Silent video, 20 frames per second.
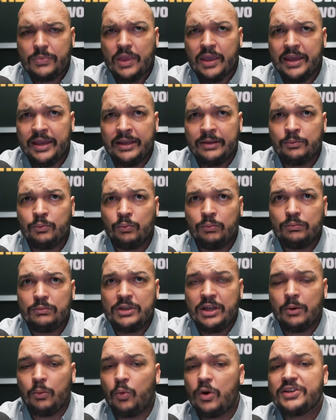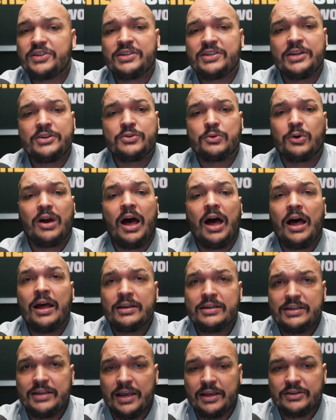And, you know, what essential
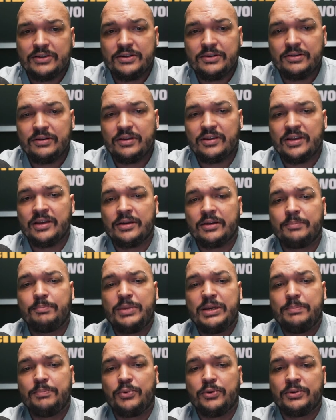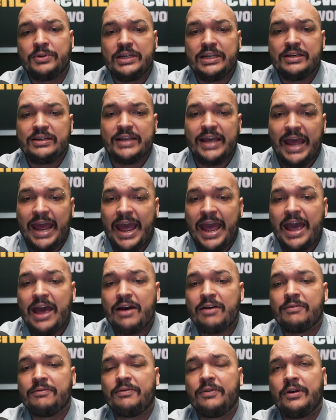context do you think people need to
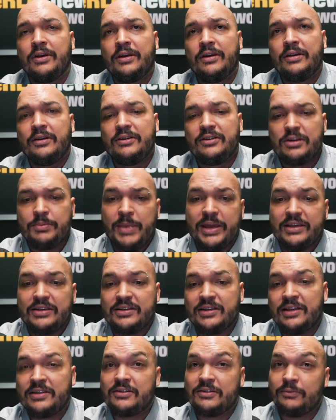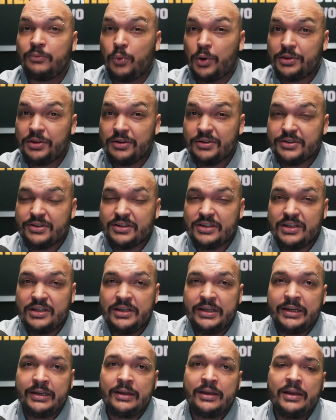have to make sense of what they're
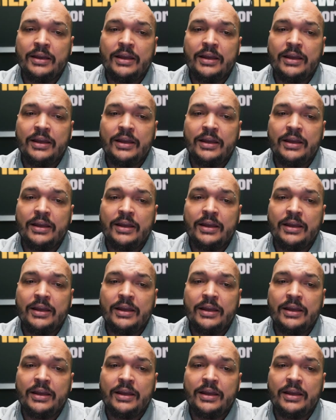seeing?